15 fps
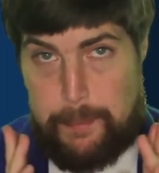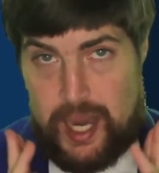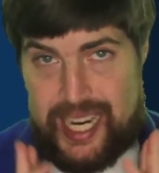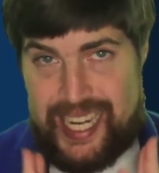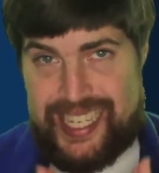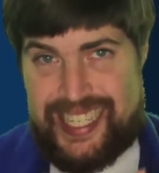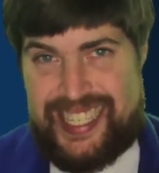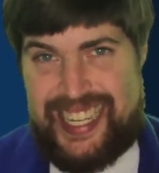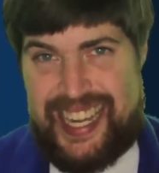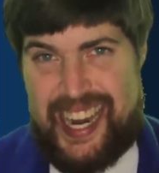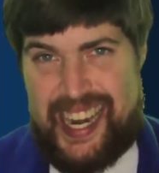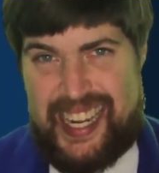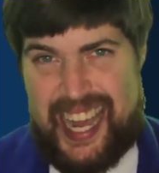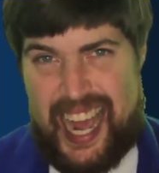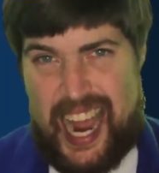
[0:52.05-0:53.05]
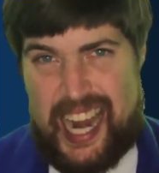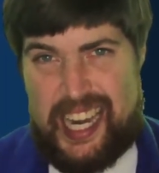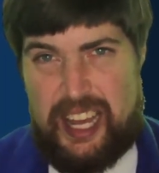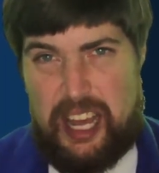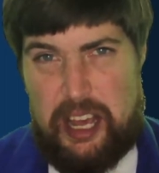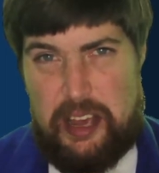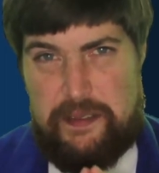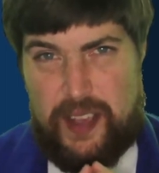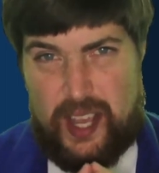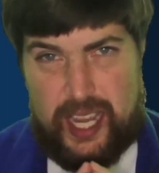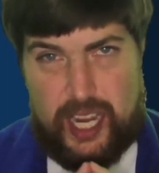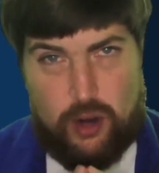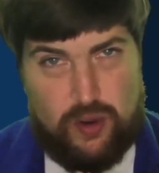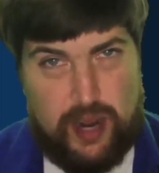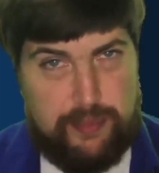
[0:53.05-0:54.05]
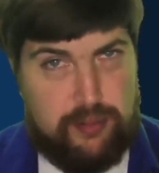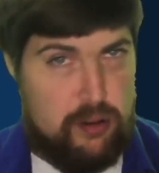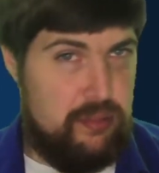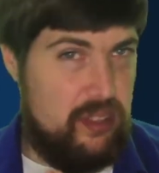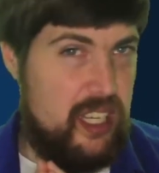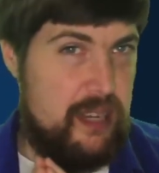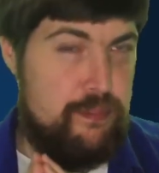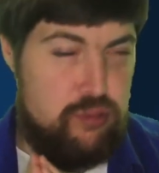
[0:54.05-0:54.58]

but it did kind of irreparably